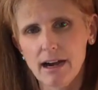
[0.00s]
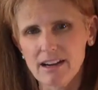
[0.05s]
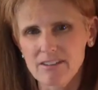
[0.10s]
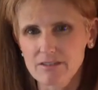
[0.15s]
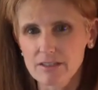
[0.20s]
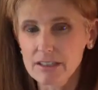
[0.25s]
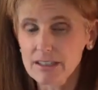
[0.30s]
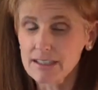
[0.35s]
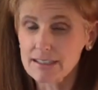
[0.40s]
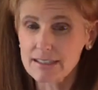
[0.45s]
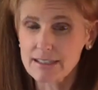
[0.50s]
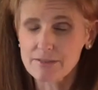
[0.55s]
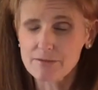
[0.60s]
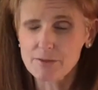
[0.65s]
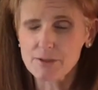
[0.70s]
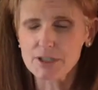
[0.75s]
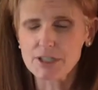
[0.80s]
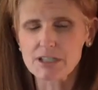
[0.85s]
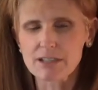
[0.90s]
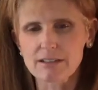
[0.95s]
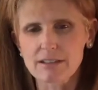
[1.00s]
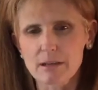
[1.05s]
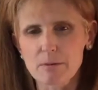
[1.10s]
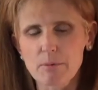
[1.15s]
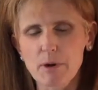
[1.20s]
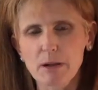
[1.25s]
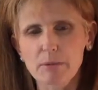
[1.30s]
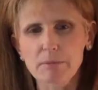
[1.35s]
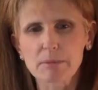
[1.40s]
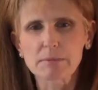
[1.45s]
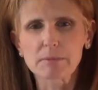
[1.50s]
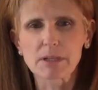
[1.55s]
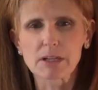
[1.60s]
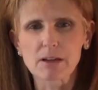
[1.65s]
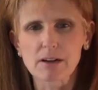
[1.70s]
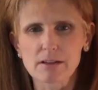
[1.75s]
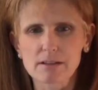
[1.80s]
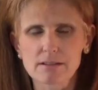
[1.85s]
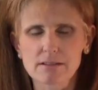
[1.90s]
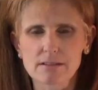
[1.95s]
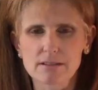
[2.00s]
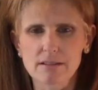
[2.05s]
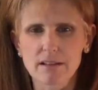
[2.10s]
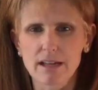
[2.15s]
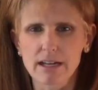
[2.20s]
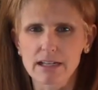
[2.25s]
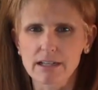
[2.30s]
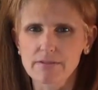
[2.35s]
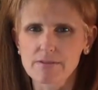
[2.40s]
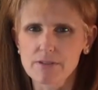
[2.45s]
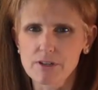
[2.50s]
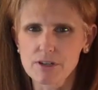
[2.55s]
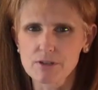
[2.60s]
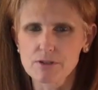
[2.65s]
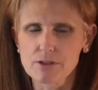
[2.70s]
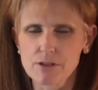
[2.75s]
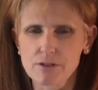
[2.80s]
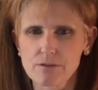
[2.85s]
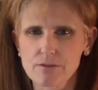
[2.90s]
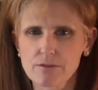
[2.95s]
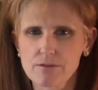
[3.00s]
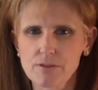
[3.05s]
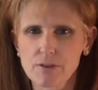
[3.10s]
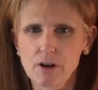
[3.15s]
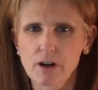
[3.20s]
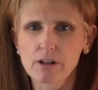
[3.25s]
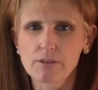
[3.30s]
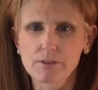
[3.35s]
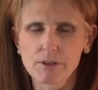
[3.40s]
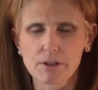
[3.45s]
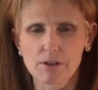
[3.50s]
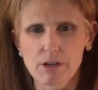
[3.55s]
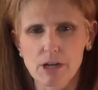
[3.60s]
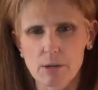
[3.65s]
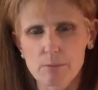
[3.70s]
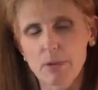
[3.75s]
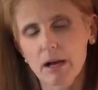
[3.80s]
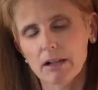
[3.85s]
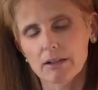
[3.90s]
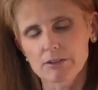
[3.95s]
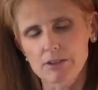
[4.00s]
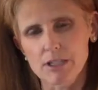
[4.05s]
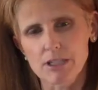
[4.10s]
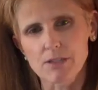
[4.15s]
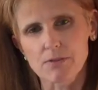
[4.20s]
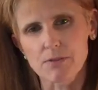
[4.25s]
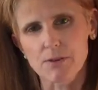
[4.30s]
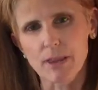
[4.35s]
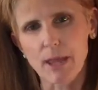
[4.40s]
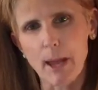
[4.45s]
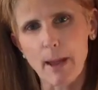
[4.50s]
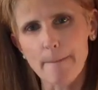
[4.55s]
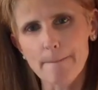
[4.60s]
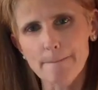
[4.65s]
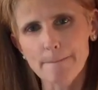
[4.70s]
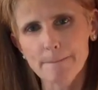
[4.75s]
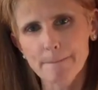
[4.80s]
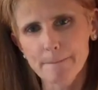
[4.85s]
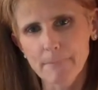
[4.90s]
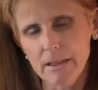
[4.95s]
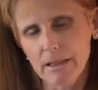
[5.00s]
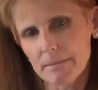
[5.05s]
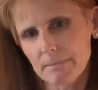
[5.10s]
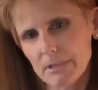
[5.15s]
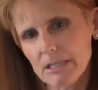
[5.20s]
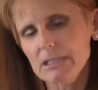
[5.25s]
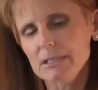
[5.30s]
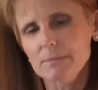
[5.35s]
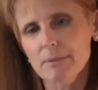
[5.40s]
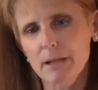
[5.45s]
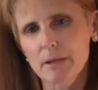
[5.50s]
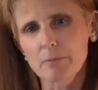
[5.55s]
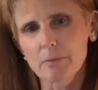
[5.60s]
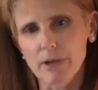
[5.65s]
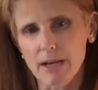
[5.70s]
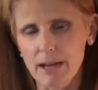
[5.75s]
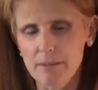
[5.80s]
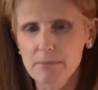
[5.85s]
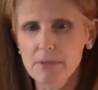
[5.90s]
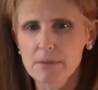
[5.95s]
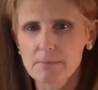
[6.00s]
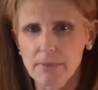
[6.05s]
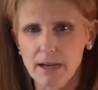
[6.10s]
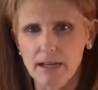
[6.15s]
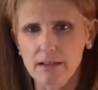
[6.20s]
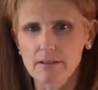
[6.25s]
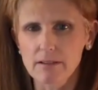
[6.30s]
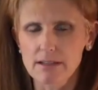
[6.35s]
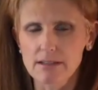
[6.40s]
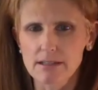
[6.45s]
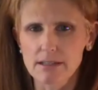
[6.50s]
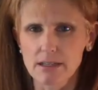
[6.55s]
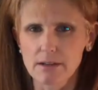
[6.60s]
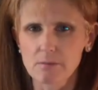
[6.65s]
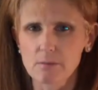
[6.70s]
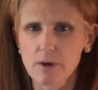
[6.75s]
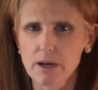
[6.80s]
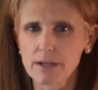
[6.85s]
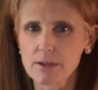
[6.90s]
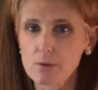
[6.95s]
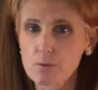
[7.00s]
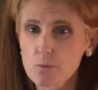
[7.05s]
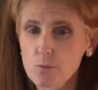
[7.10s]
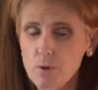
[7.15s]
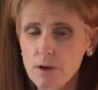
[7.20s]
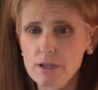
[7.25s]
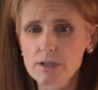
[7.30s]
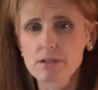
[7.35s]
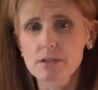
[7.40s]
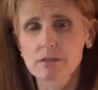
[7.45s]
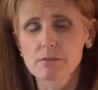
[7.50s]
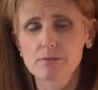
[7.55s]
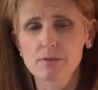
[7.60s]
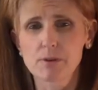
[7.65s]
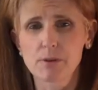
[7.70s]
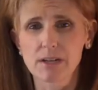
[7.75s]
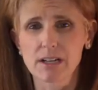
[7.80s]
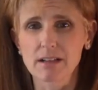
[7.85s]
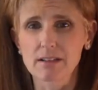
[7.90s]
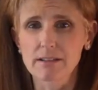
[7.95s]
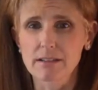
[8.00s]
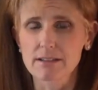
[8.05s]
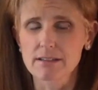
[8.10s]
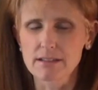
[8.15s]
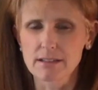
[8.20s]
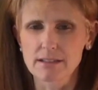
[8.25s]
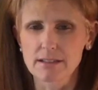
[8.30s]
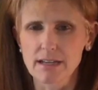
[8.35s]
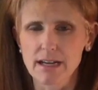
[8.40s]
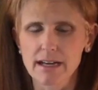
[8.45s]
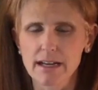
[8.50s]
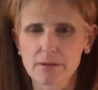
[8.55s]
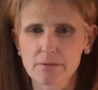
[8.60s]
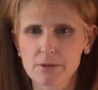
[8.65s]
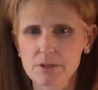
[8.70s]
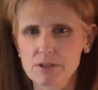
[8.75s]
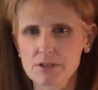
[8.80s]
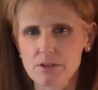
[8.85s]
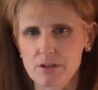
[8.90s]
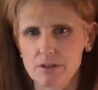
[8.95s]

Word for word: I realize unfortunately that probably causes a lot of confusion for all of you and I apologize for that. But let me explain what I mean by cleansing and why you want to avoid a cleansing diet when you